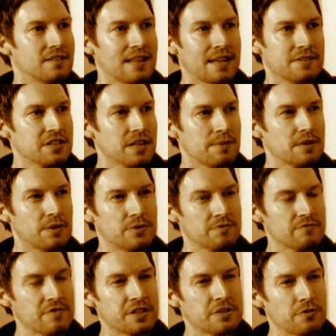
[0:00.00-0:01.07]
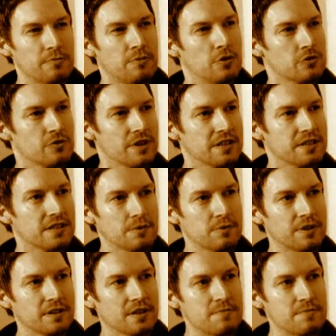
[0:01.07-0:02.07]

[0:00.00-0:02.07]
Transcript: landscapes. I wasn't really doing portraits. They weren't mm.